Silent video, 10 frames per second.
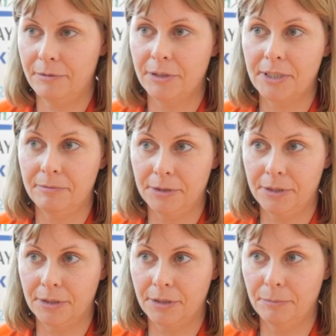first of
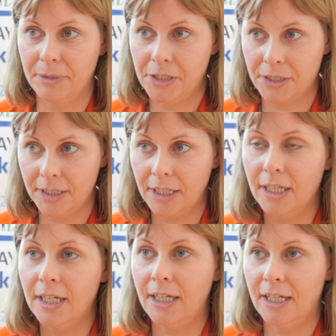all, the Commission
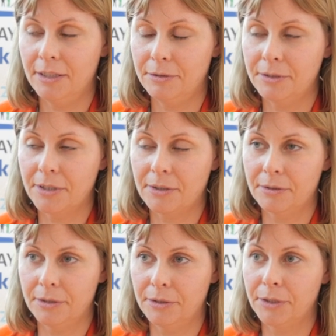and
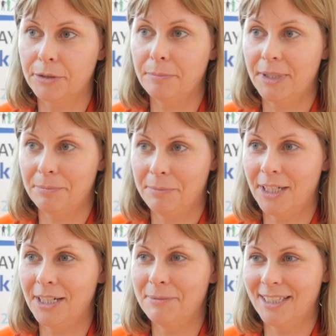also the European
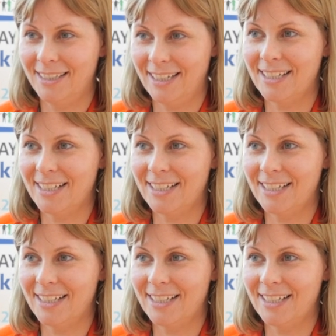Parliament